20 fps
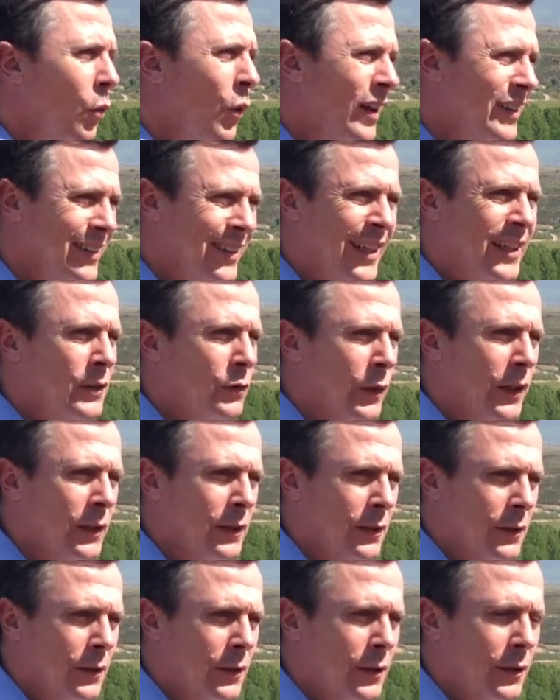one district
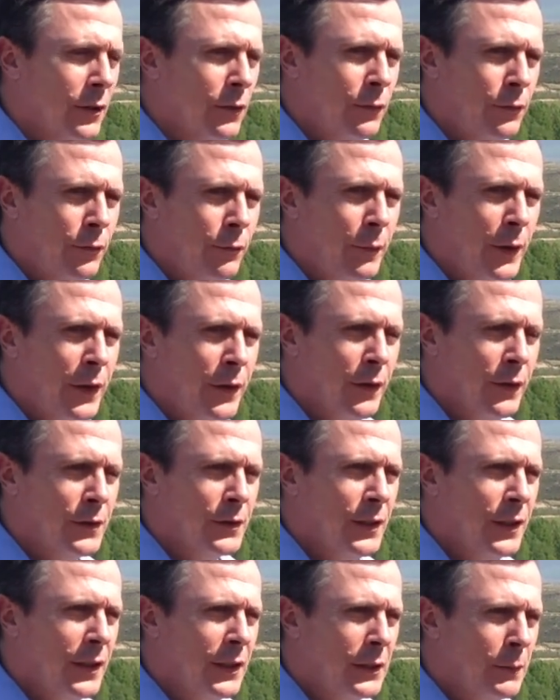of
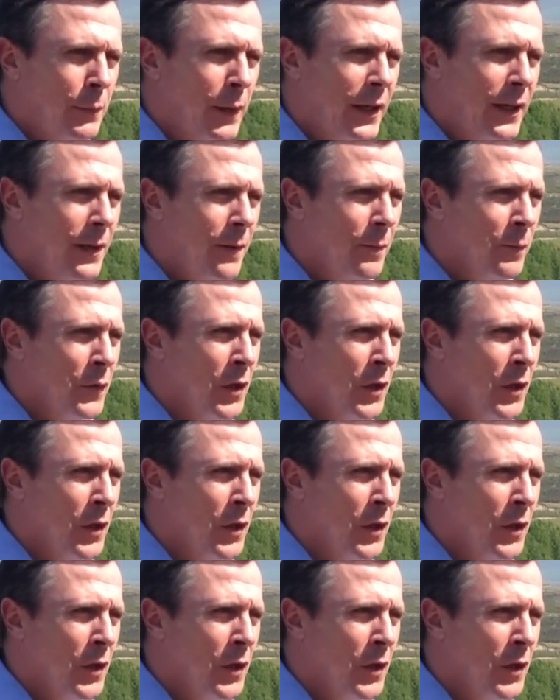vineyards in Spain,